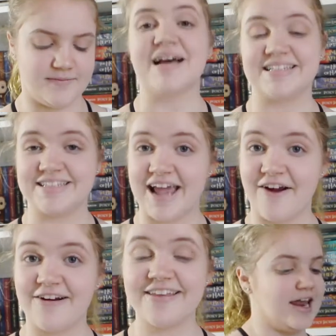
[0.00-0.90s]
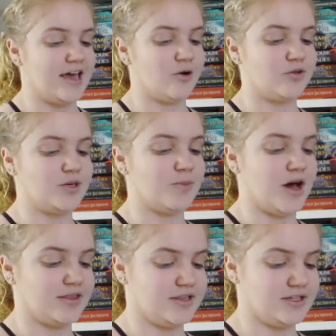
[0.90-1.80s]
mascara and I only
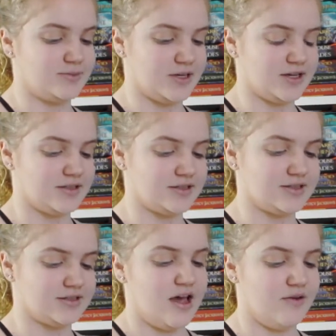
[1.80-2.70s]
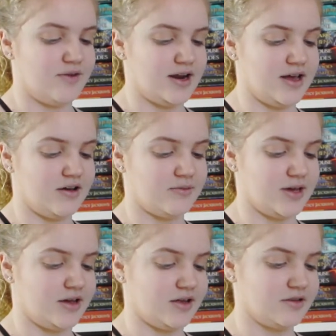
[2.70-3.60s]
bought this because I ran out of
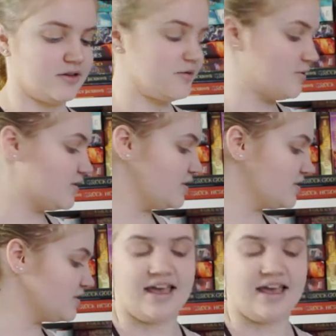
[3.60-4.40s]
my other one,